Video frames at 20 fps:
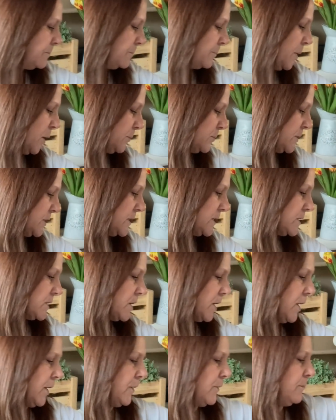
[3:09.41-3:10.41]
Popped into
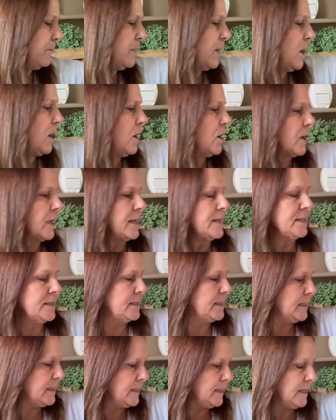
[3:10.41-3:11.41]
HomeBargains,
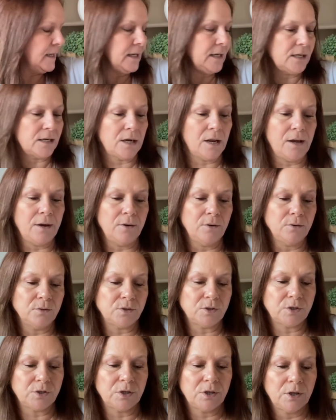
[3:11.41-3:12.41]
didn't need
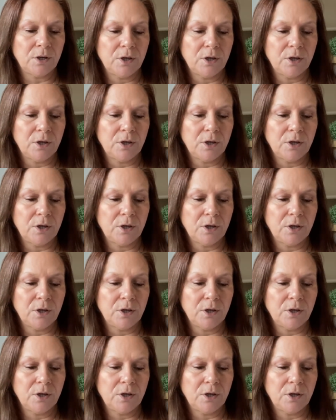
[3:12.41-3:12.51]
loads,